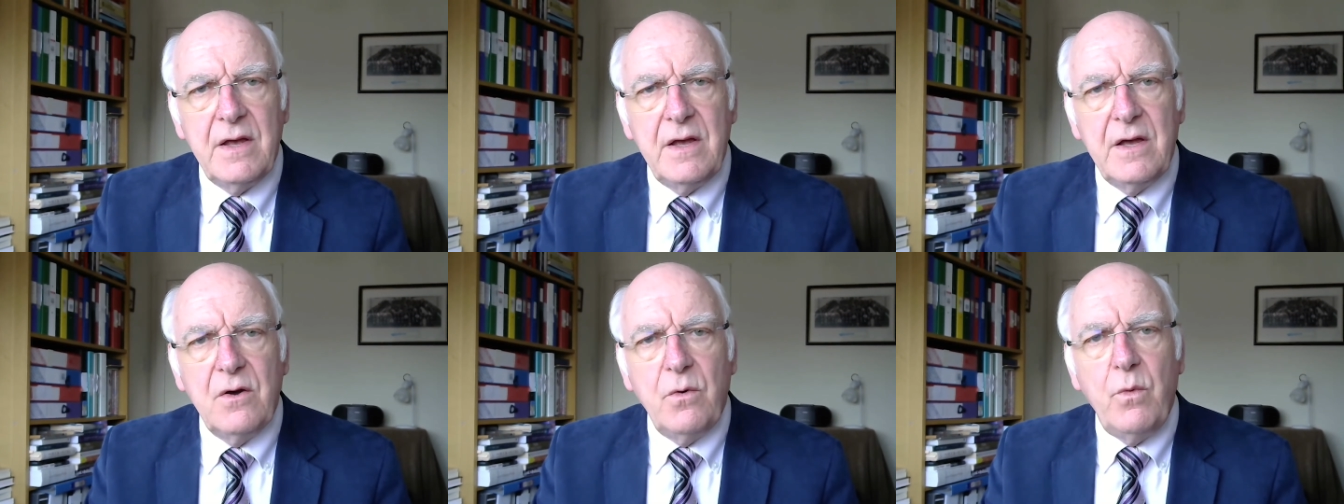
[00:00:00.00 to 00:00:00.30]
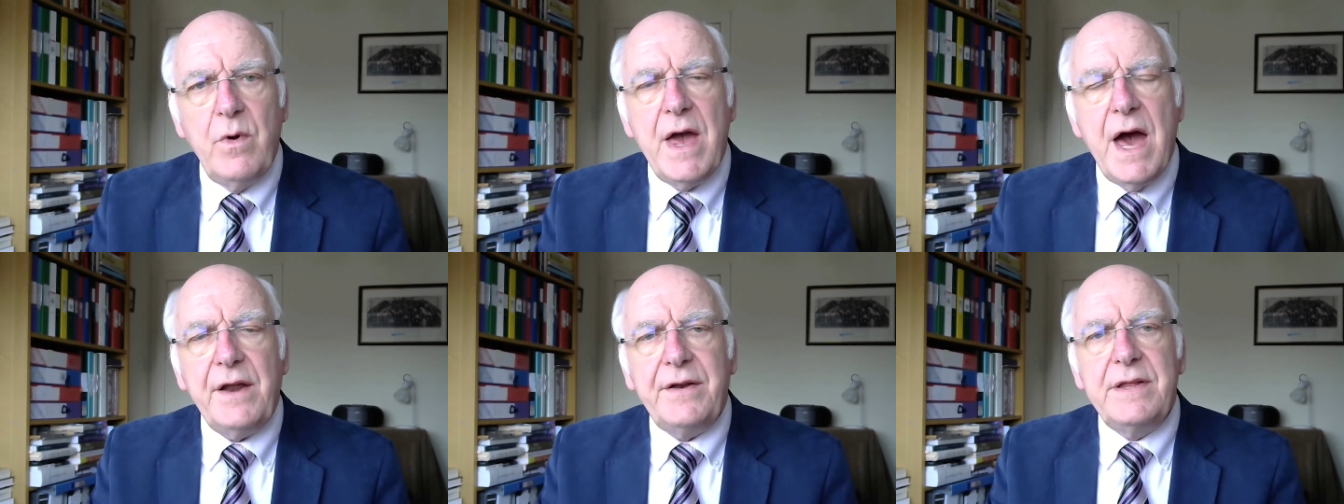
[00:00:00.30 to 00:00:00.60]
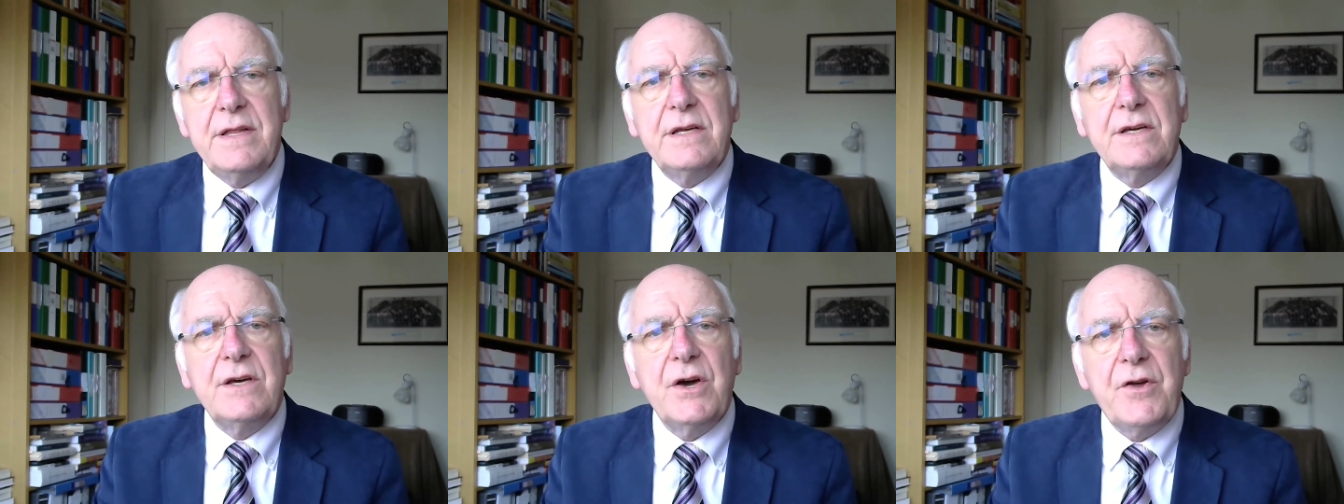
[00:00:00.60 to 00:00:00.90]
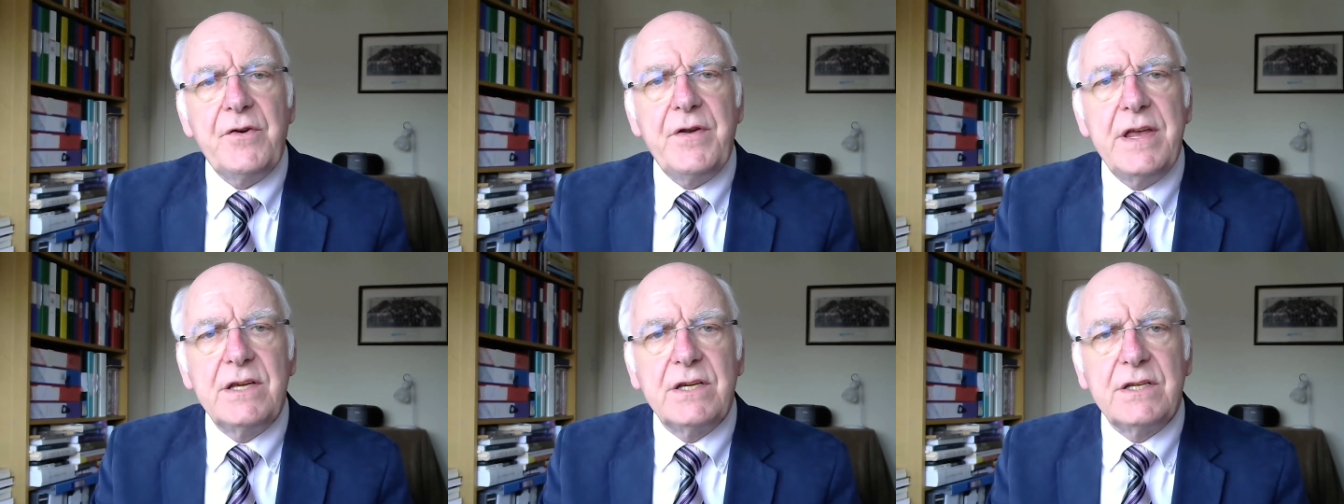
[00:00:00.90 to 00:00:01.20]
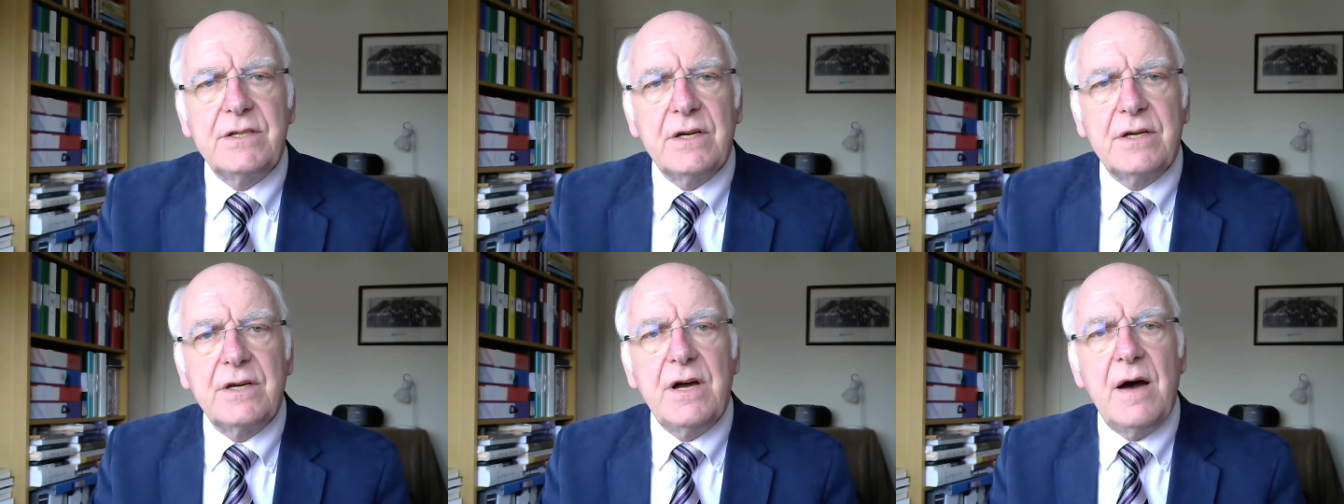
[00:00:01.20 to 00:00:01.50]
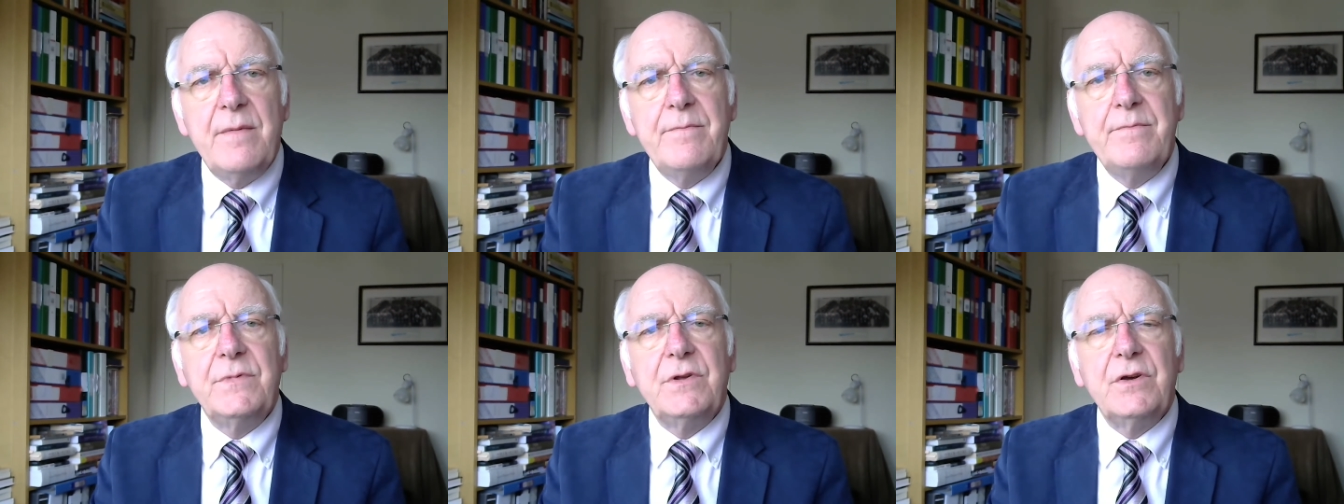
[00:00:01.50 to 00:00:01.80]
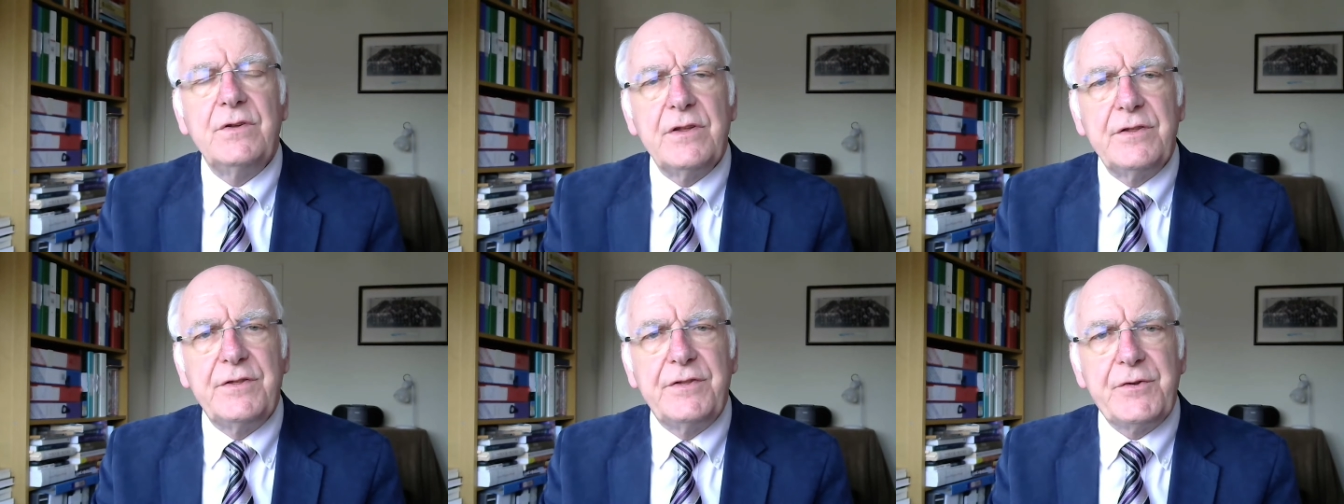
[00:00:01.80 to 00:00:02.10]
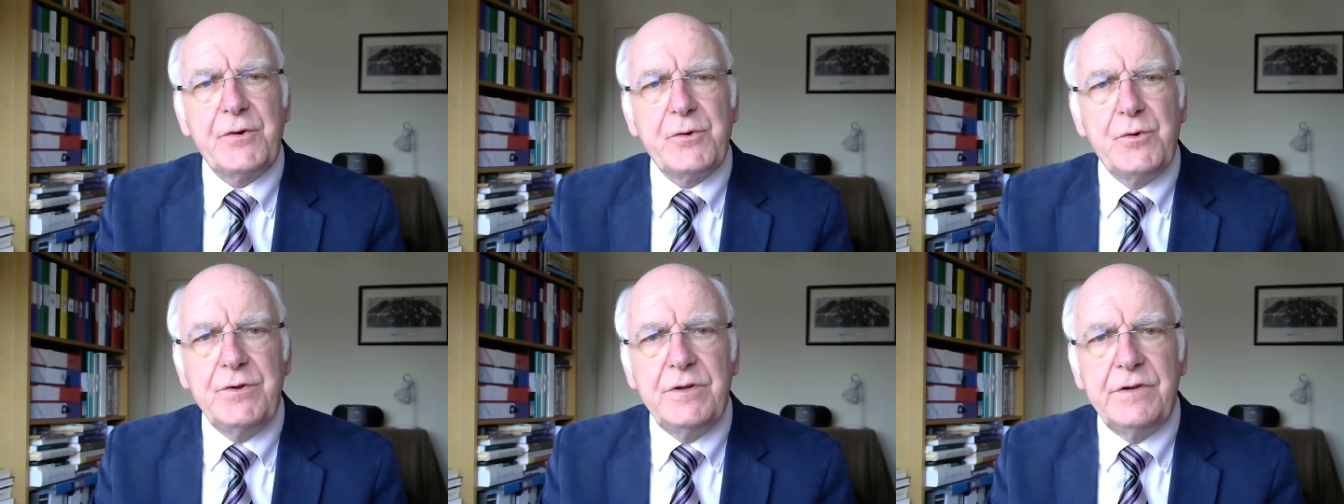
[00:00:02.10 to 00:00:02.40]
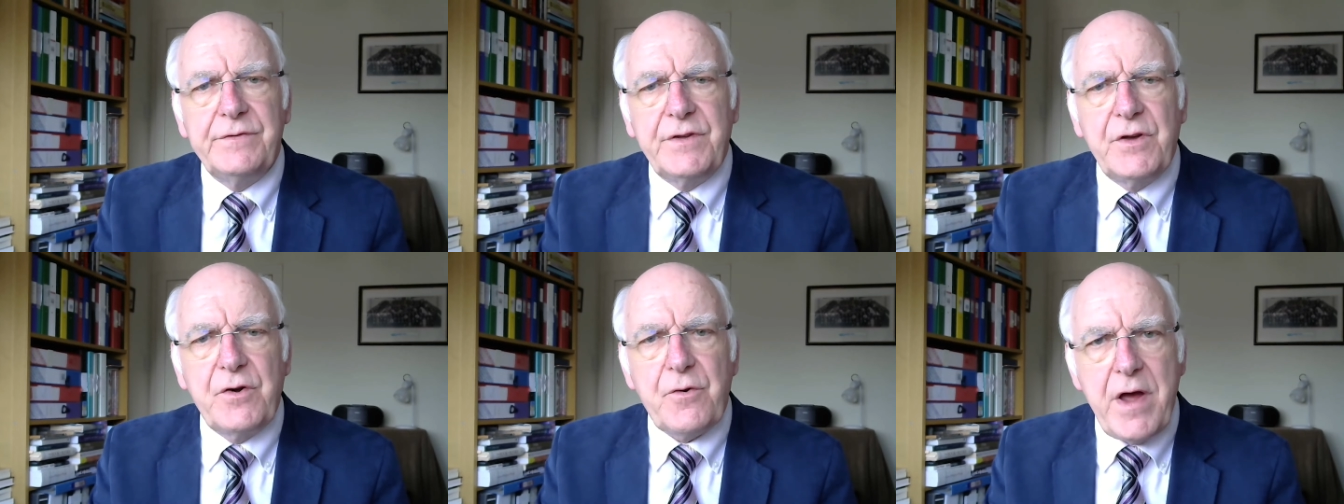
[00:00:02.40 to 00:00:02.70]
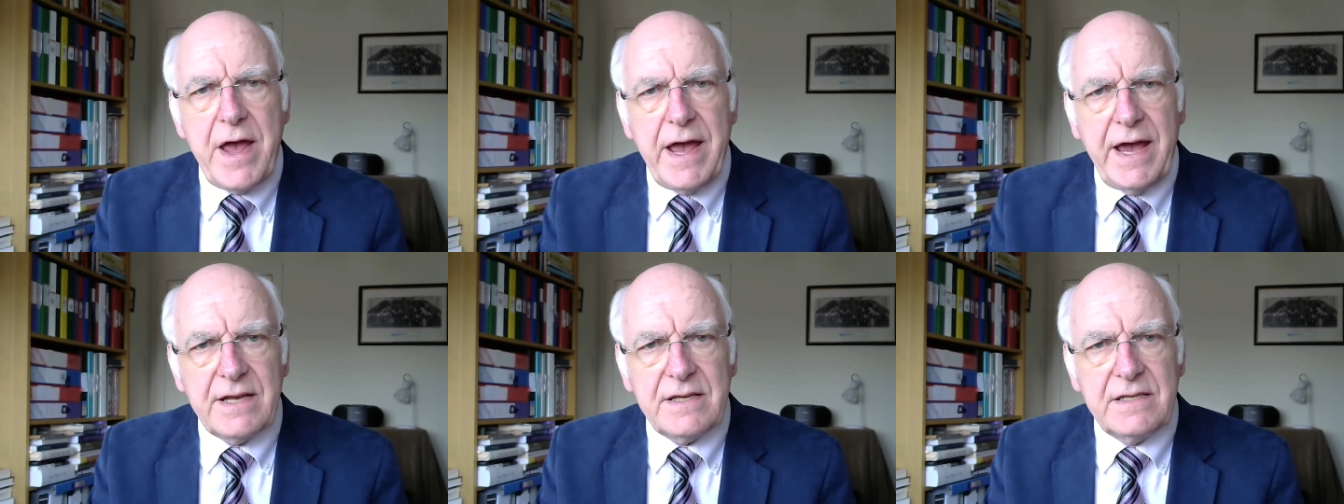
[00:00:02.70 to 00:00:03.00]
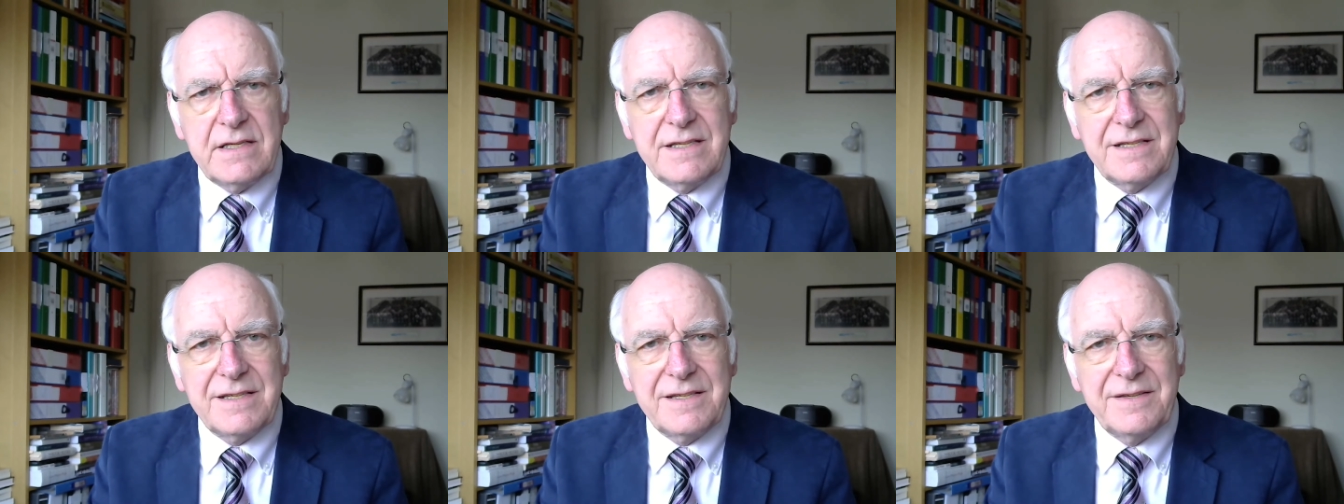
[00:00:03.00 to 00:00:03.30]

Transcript: we are encouraged to come to the throne of grace